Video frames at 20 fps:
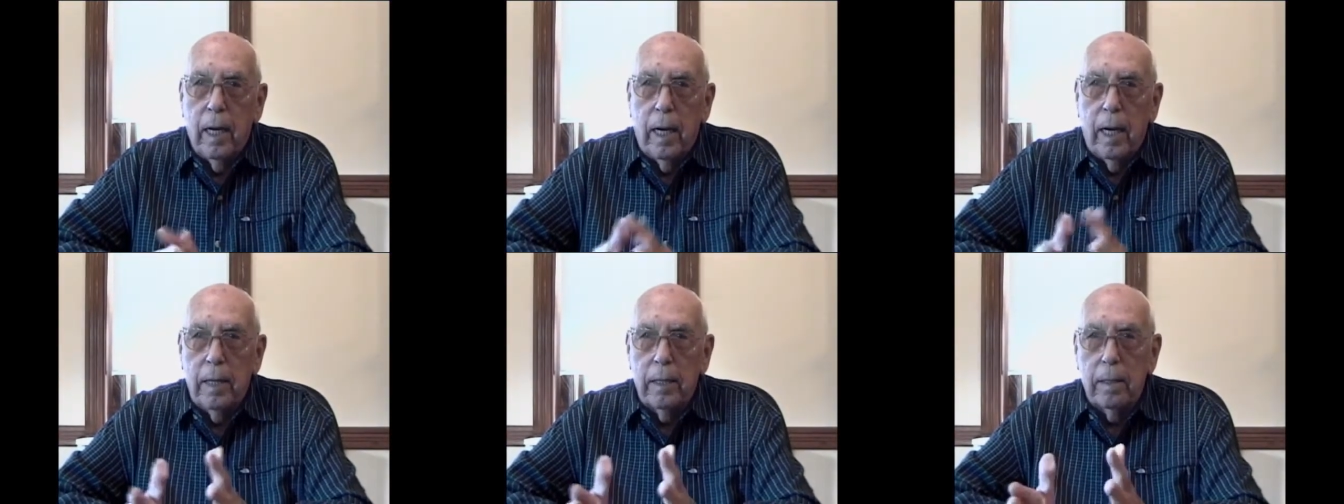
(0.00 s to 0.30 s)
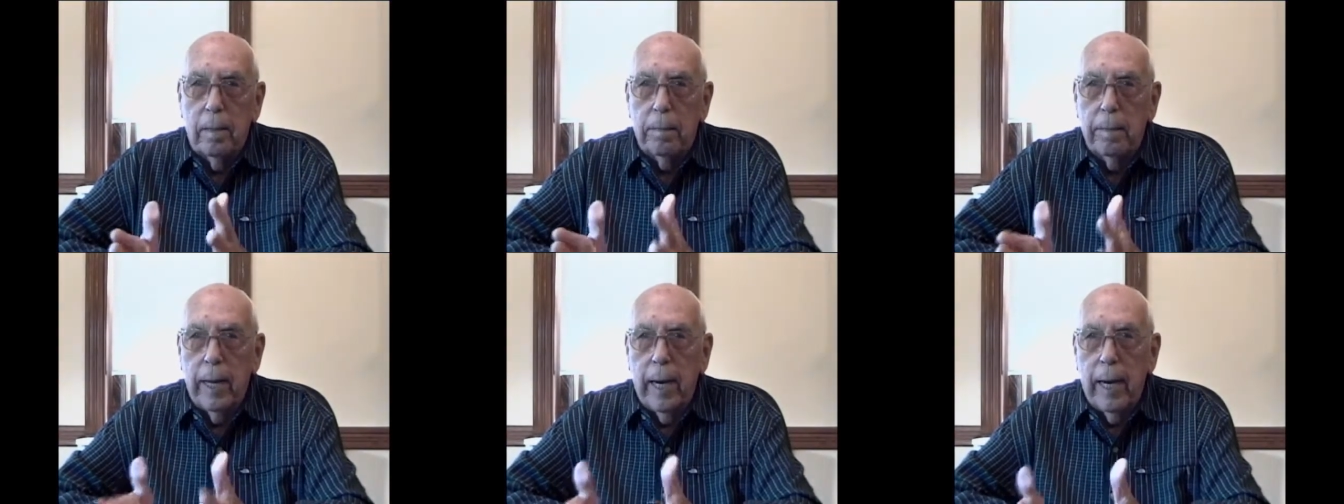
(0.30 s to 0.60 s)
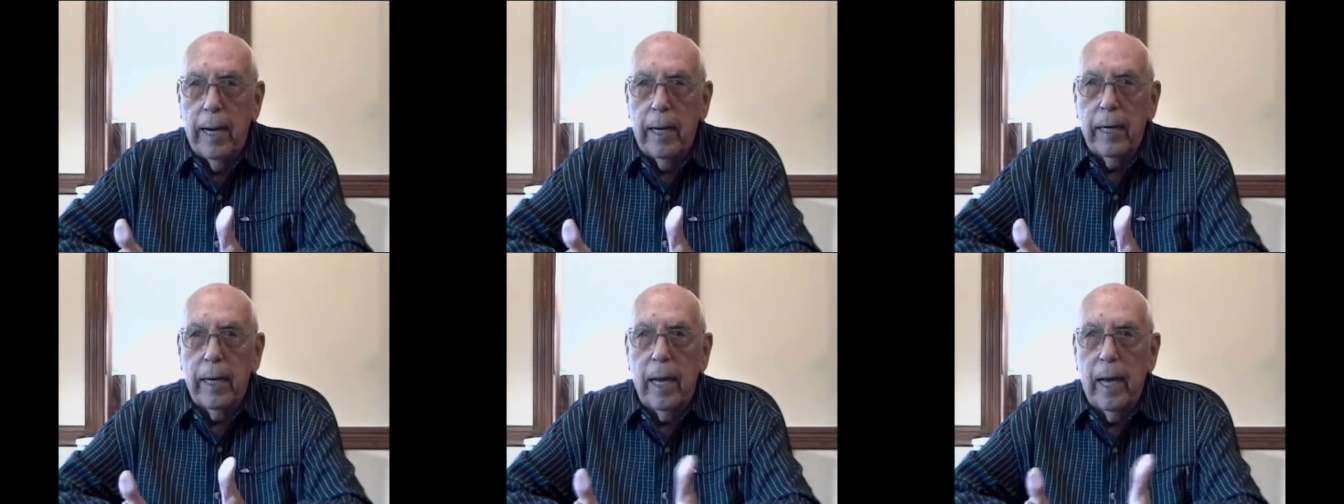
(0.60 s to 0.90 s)
and the
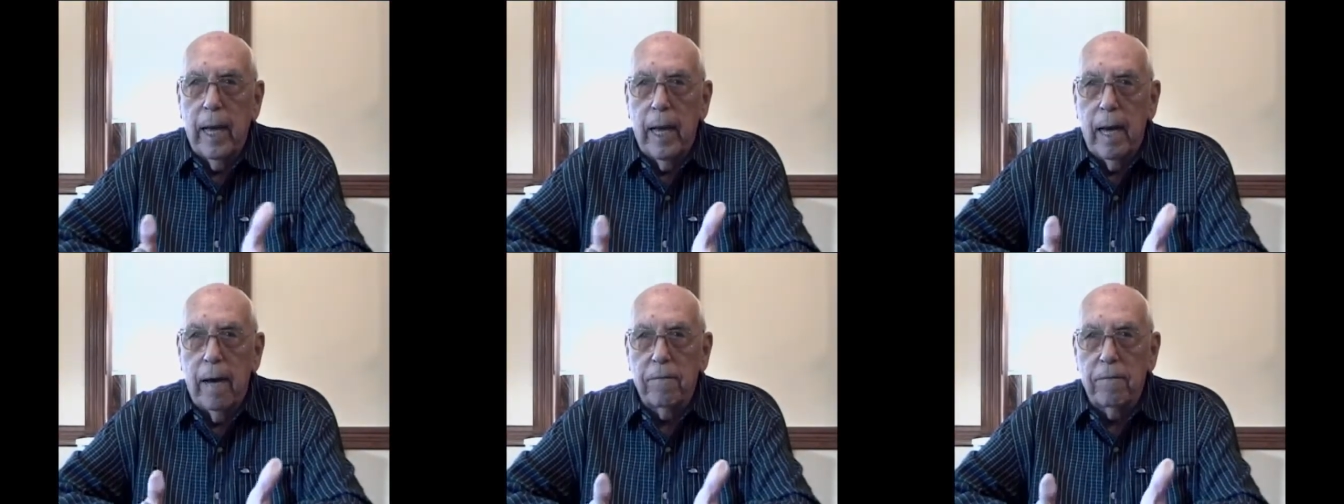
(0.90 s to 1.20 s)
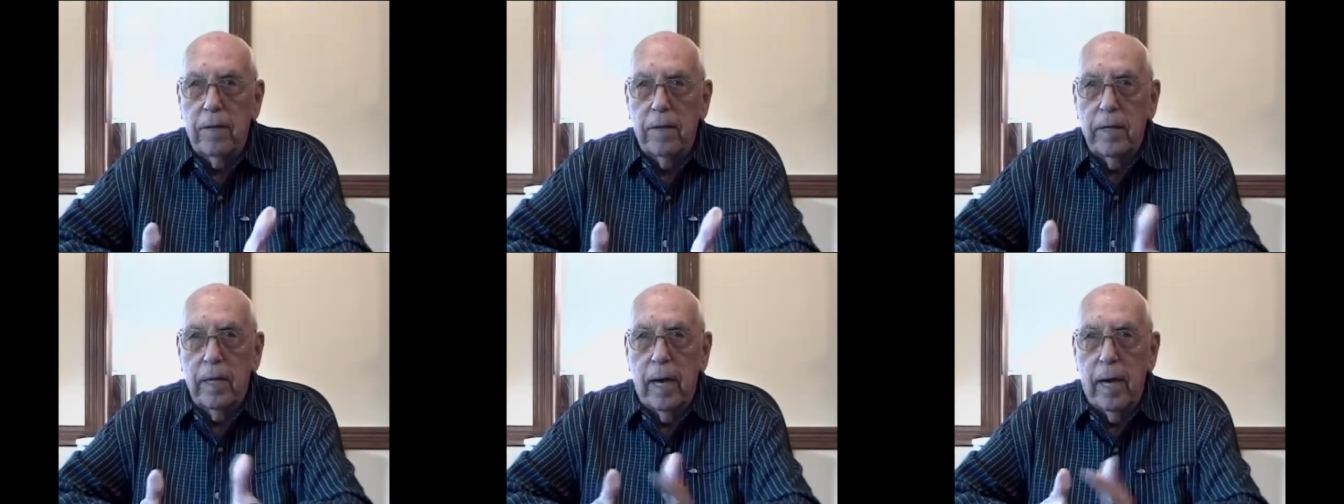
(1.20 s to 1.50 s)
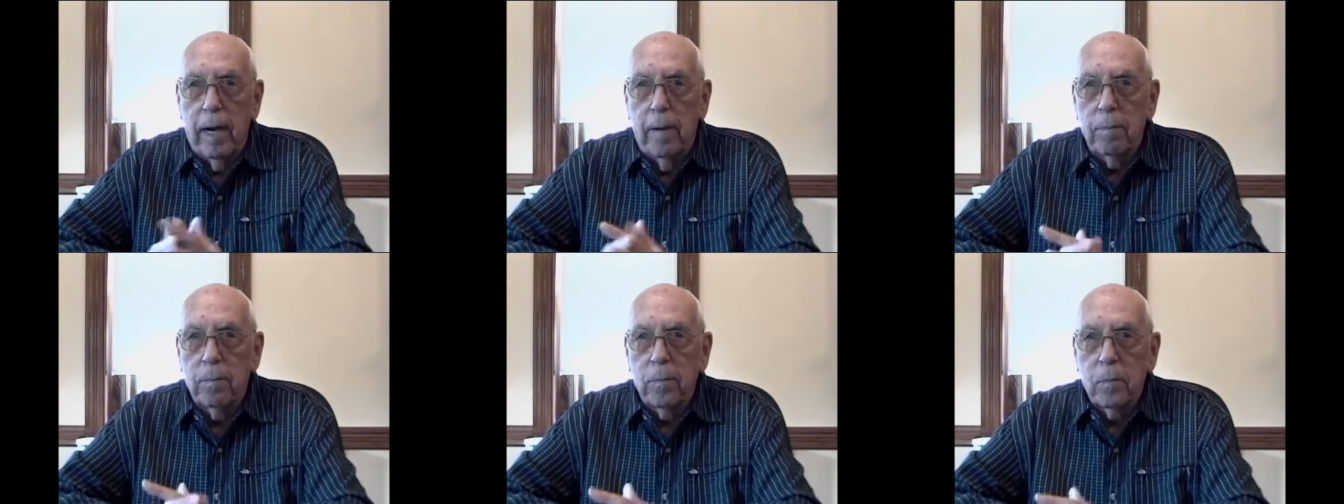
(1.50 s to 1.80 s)
back half of
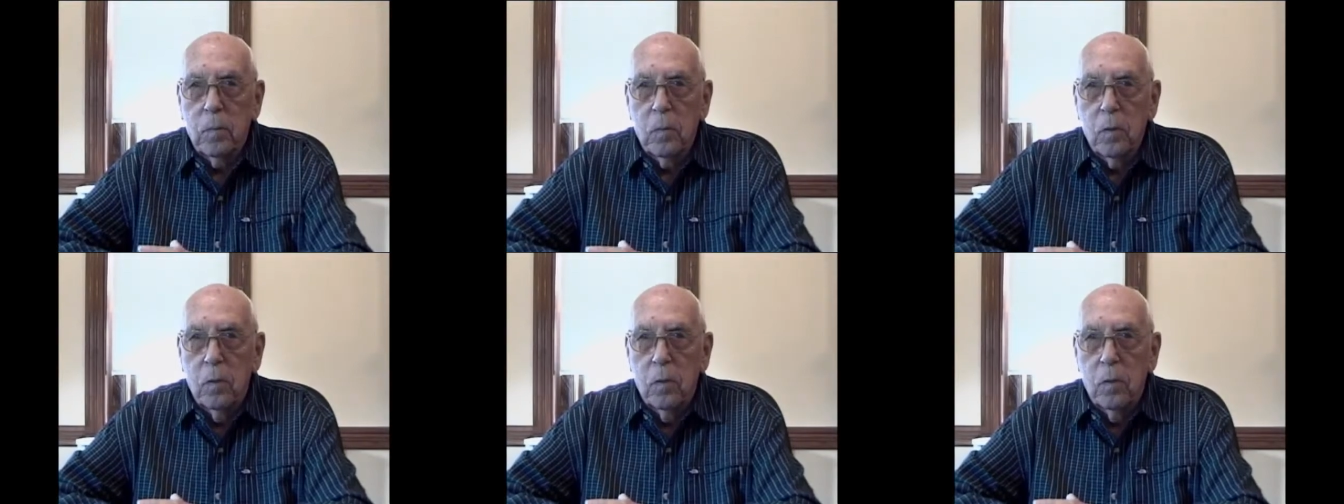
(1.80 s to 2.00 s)
that